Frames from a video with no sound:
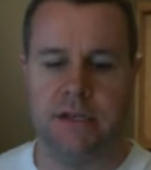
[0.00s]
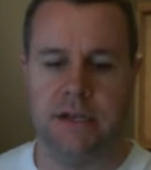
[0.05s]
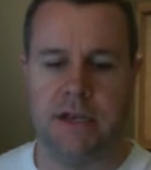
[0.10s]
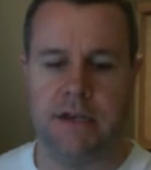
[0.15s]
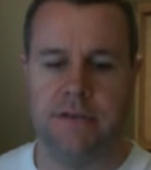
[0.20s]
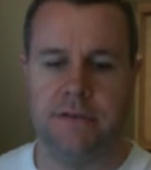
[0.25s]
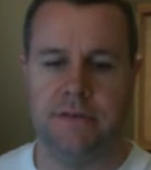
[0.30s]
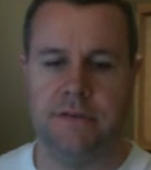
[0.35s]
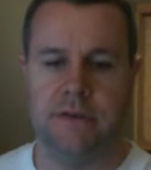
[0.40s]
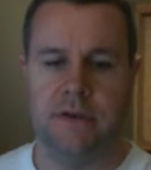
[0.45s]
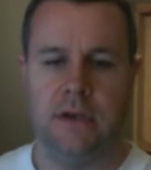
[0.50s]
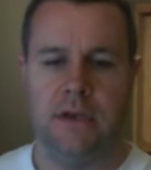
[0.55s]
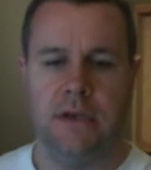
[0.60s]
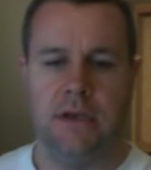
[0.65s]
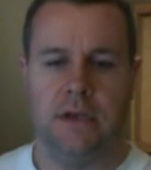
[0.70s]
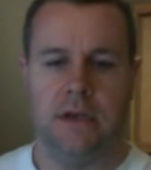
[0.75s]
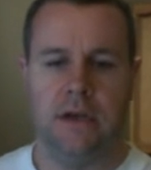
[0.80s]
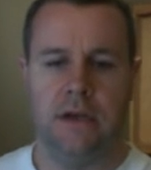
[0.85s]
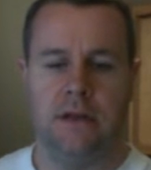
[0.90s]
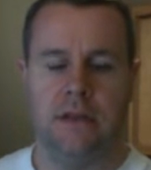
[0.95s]
kind of nice.
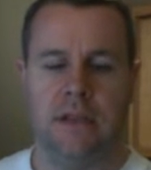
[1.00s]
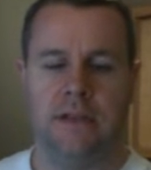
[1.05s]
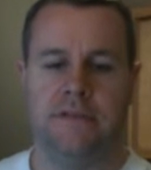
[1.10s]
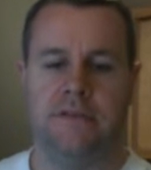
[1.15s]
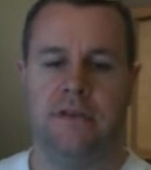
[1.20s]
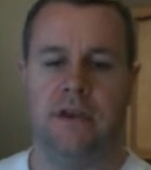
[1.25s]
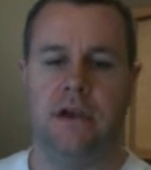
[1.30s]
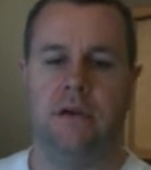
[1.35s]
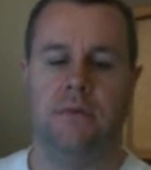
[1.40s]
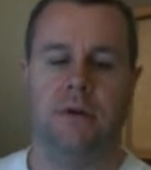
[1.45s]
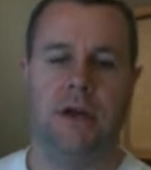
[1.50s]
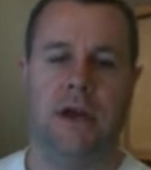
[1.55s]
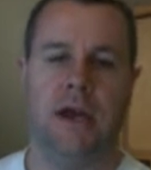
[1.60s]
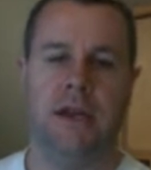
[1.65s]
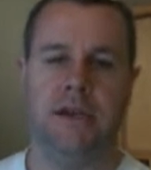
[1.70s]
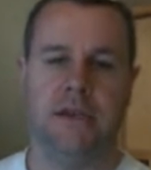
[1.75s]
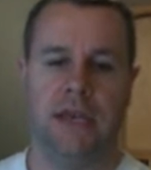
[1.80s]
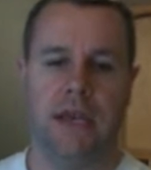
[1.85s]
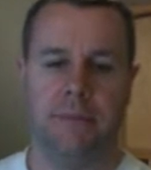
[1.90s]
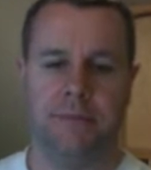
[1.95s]
Let's say I want to
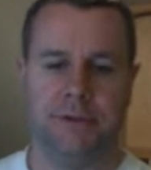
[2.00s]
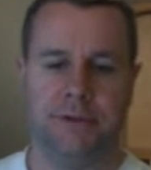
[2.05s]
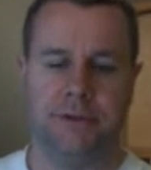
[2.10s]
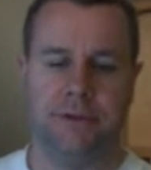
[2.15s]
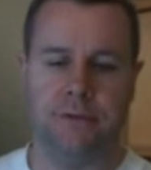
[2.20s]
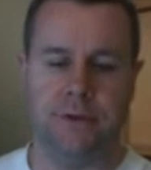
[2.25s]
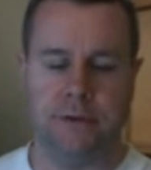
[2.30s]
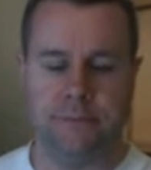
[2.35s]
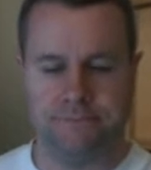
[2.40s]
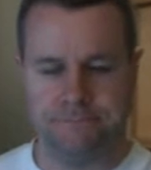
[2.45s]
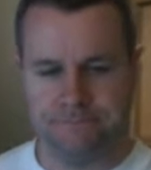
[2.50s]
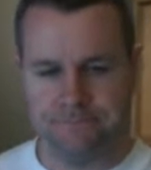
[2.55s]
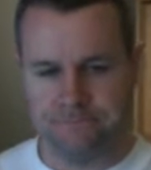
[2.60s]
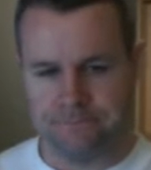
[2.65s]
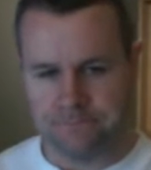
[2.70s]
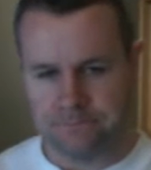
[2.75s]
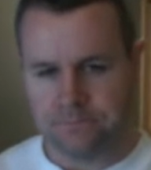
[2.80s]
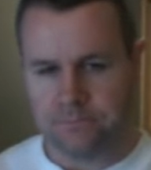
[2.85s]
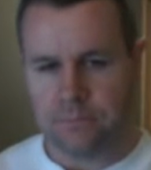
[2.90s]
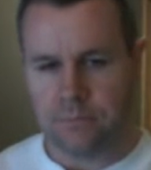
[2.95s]
add a caption to it.
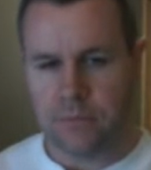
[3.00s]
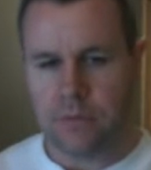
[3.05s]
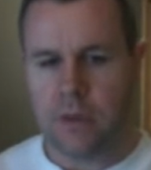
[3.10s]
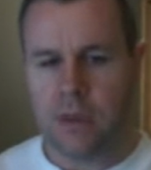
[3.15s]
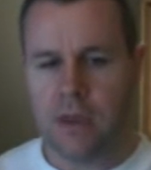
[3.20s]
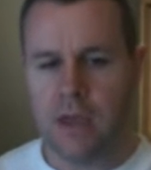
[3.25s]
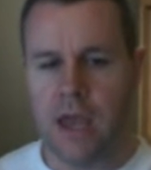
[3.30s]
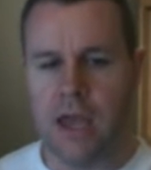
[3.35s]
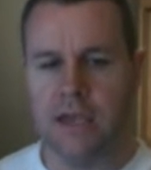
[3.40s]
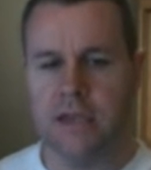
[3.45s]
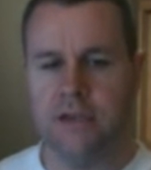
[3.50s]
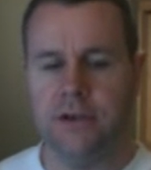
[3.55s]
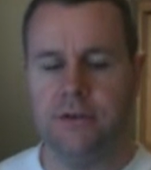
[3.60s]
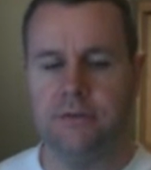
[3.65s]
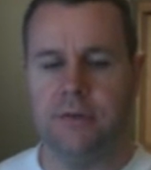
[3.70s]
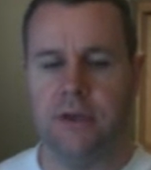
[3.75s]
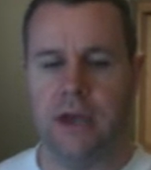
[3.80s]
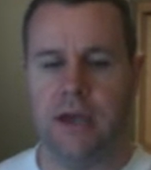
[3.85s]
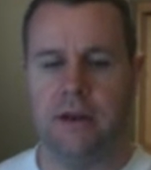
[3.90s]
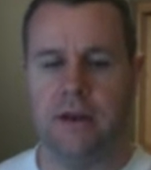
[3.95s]
I can
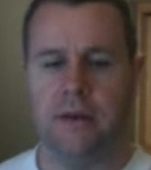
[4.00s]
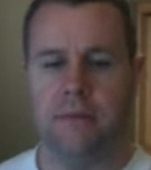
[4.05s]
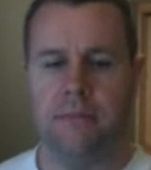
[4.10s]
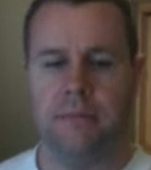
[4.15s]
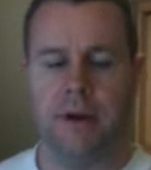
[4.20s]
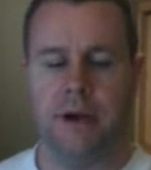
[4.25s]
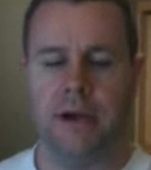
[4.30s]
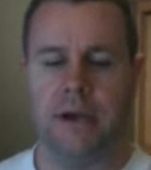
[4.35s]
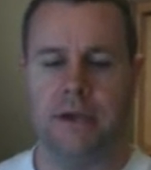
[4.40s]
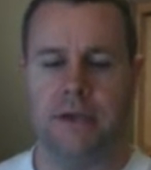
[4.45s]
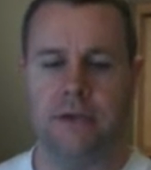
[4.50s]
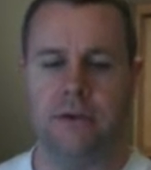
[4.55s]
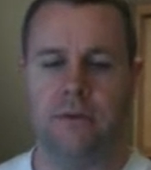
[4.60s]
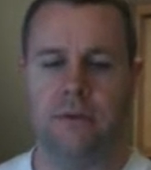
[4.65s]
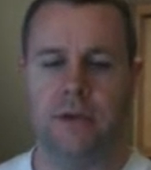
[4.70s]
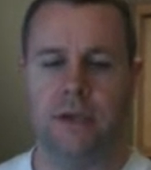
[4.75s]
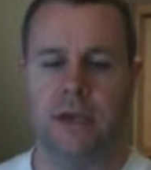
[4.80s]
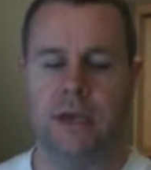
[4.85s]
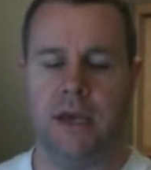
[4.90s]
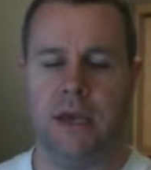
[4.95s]
do that by
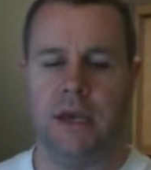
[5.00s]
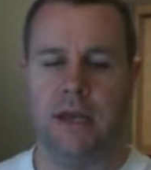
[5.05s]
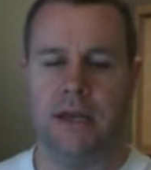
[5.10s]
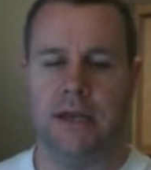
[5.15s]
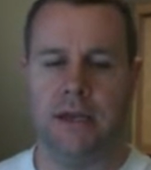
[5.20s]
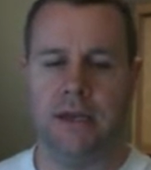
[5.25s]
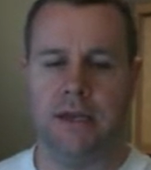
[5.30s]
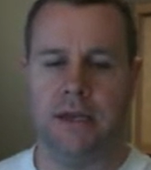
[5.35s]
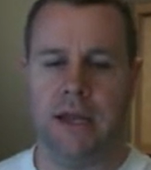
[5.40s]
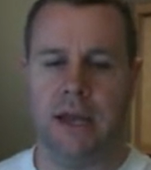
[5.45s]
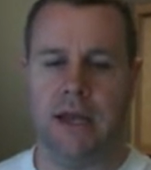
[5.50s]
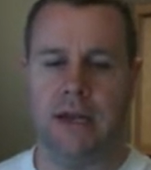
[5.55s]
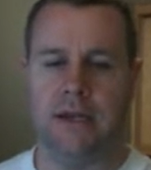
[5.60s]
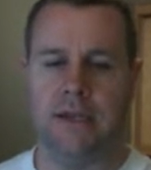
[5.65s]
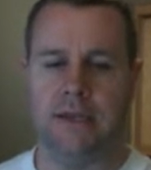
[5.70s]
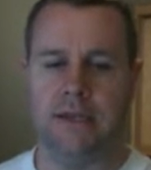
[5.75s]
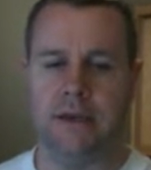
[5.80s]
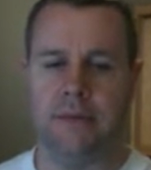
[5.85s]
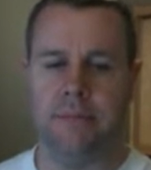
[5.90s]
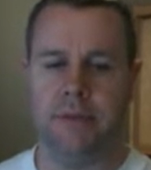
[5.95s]
going ahead and
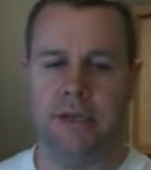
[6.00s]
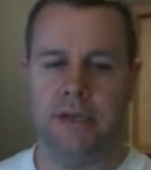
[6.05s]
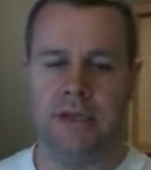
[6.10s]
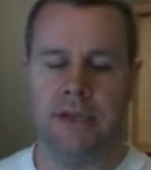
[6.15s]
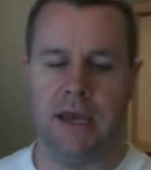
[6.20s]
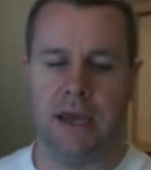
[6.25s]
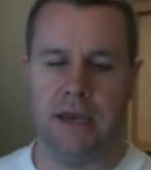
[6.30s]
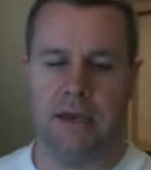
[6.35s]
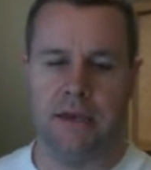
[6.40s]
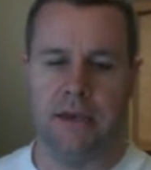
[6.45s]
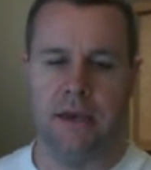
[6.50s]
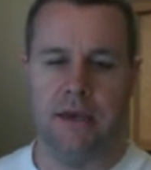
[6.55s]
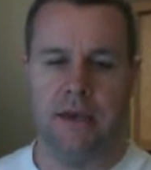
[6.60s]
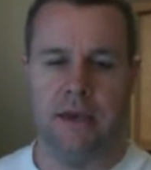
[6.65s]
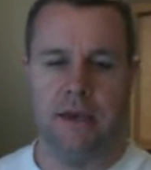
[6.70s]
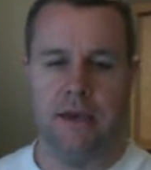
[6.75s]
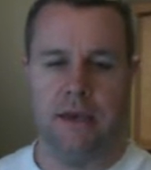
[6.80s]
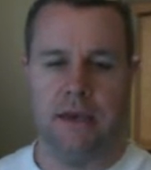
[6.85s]
adding a p tag,